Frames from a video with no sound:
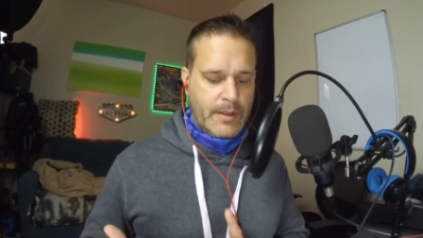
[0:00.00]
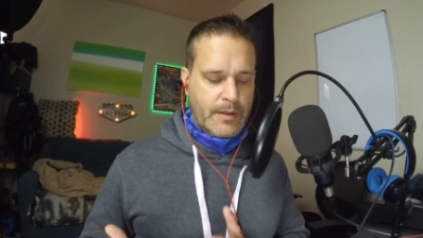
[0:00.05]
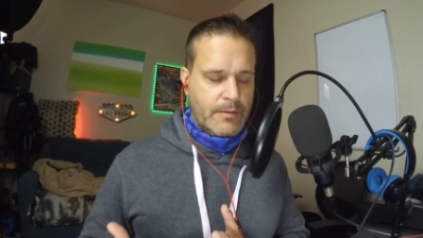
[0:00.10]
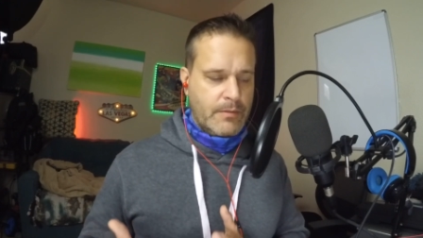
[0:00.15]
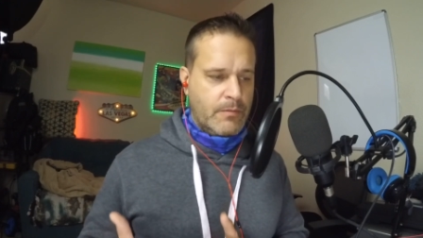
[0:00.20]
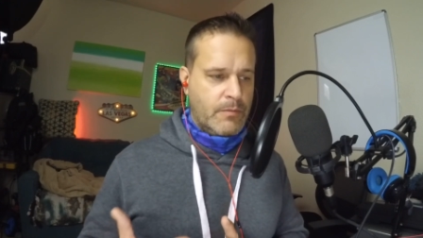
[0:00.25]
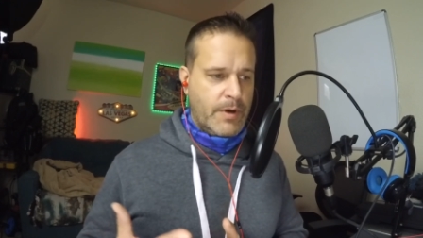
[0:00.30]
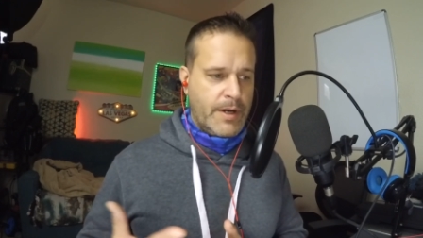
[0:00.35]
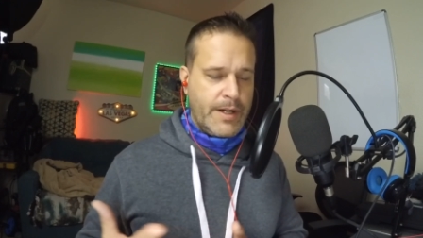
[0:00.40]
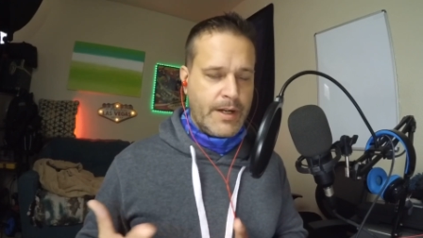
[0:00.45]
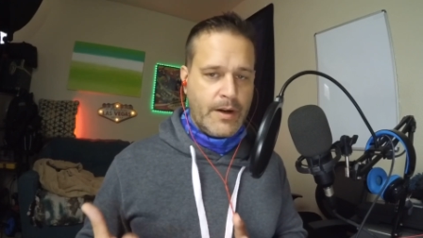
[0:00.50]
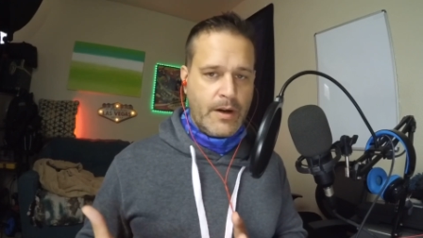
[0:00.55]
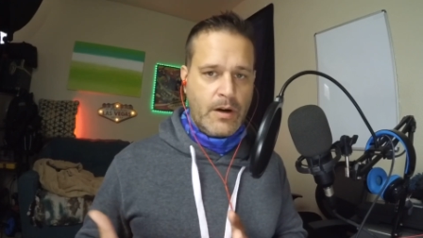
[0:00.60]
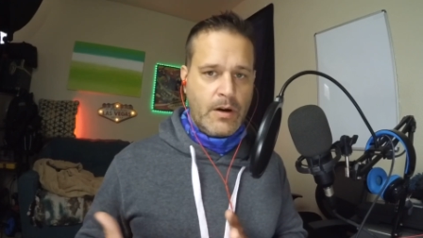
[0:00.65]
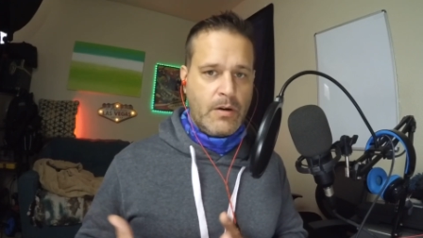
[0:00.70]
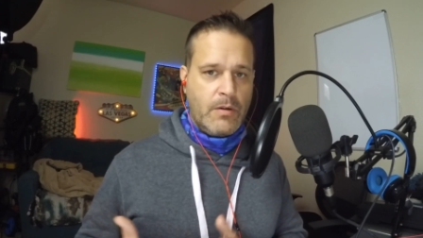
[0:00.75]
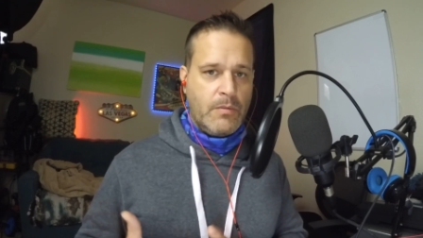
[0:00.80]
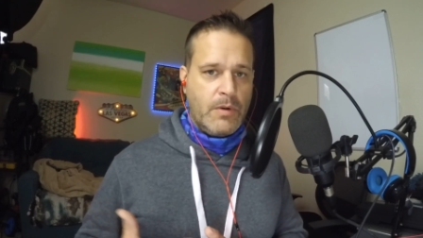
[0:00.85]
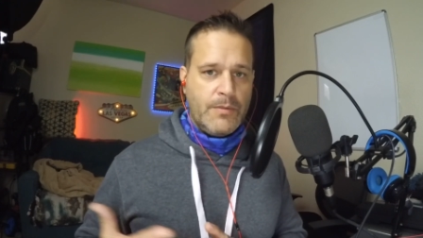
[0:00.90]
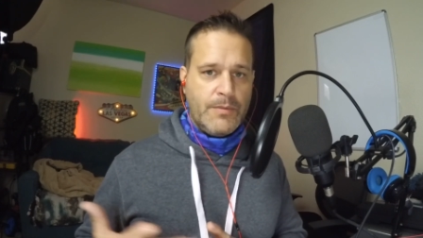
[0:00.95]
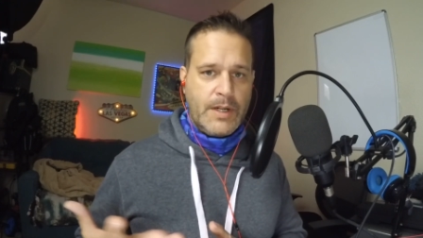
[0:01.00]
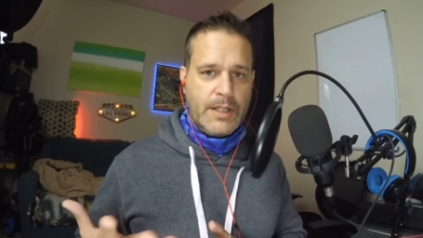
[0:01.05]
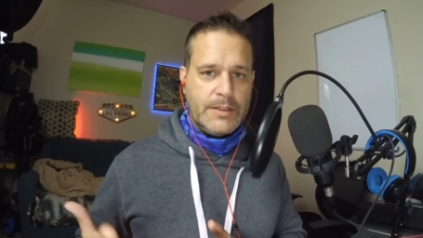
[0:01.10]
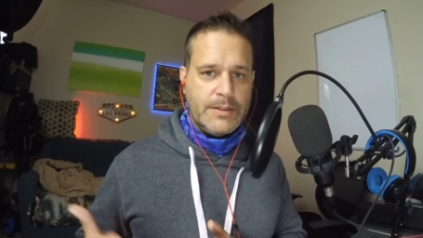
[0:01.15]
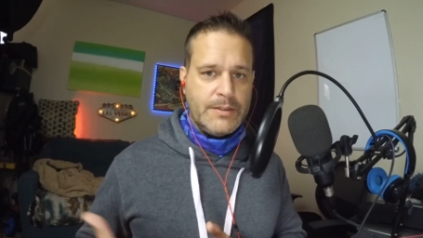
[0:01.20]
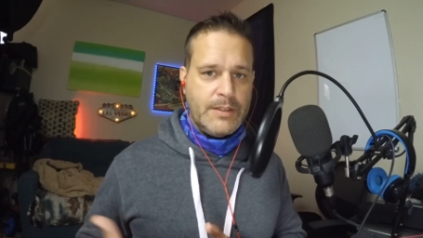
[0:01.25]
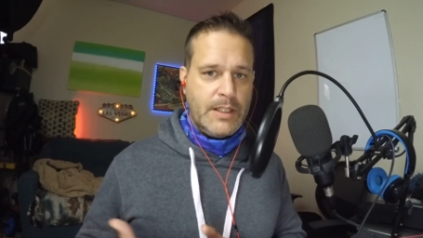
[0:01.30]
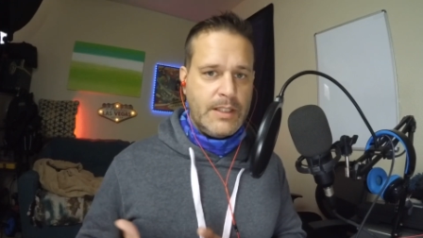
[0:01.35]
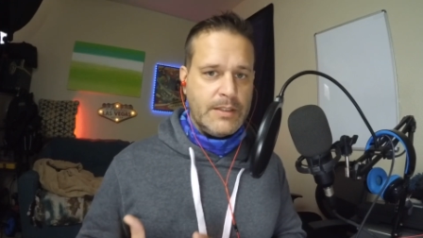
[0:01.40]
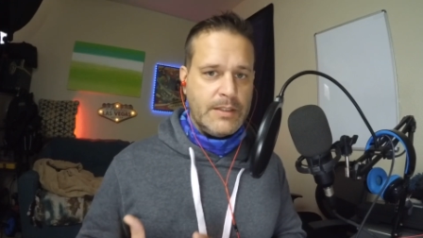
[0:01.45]
where to go, what
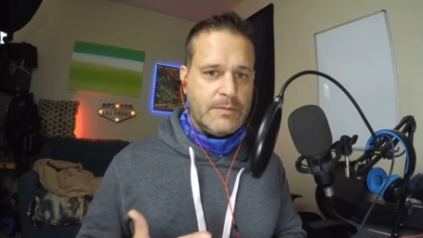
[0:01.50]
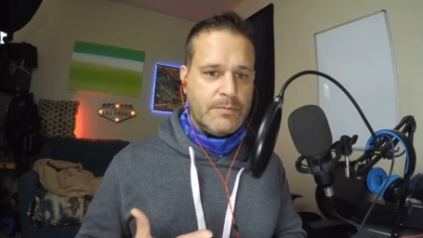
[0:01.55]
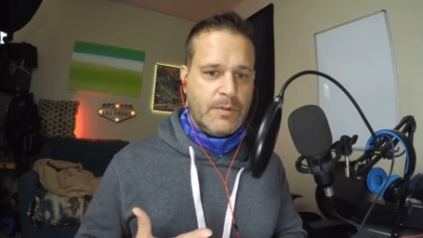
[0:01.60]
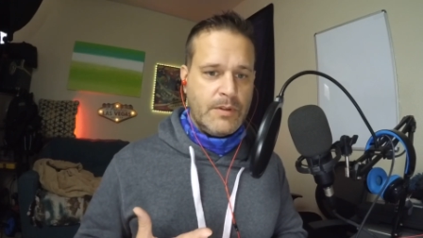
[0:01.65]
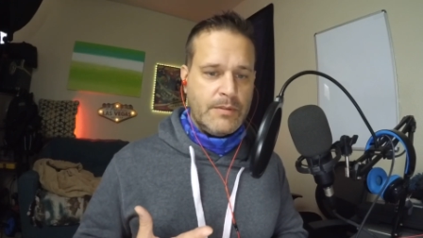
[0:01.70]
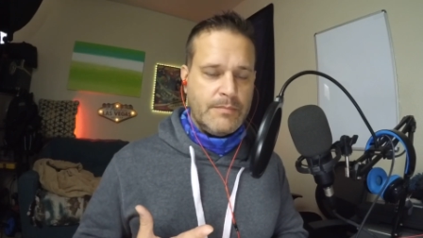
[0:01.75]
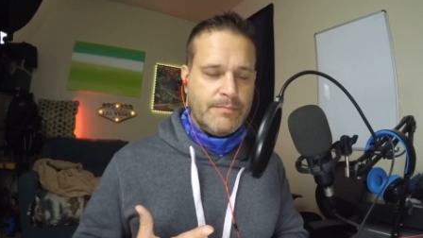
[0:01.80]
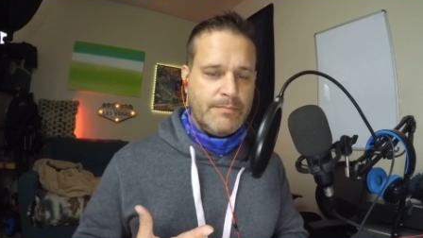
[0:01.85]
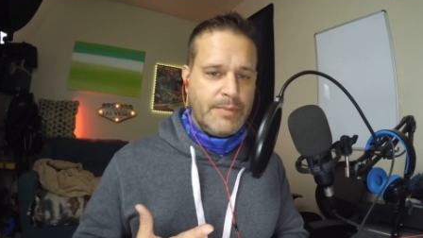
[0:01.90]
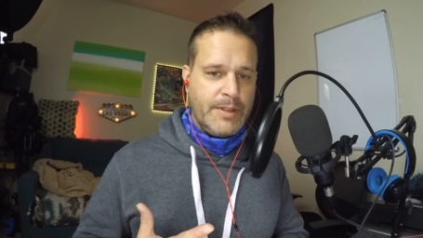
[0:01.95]
restaurants, what,